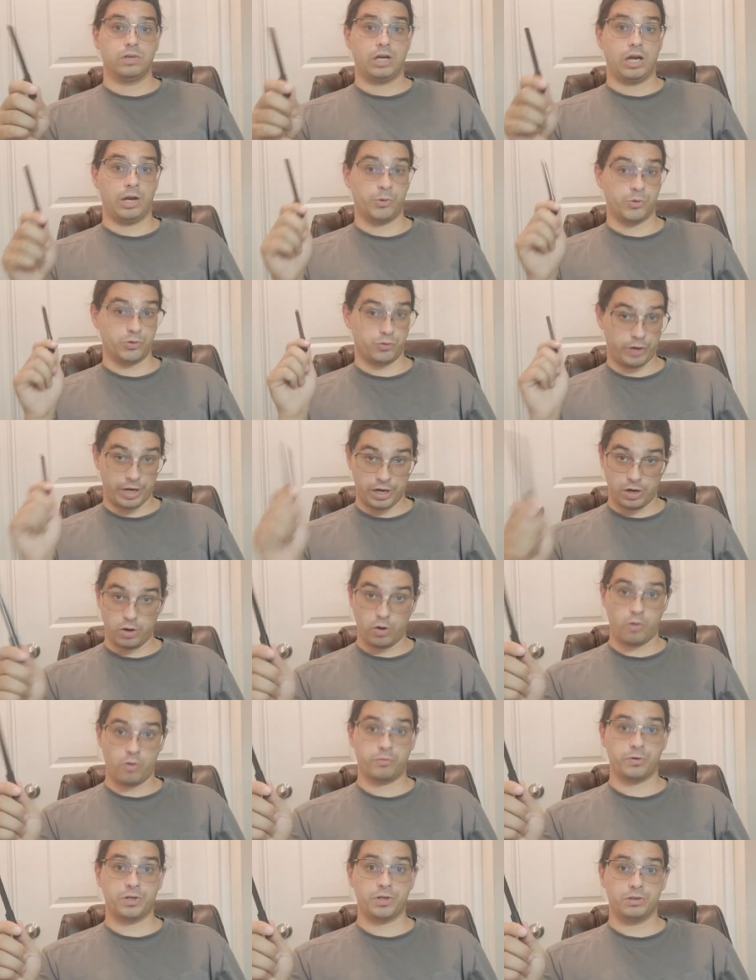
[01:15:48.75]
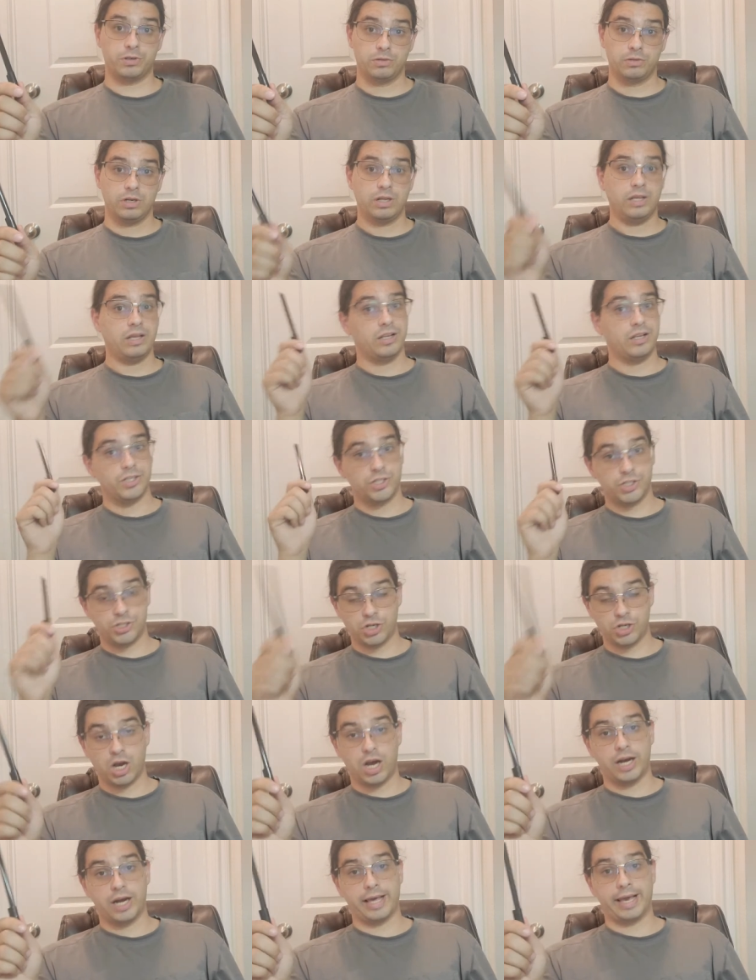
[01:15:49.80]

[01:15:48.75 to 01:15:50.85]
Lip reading: I was ran over, shot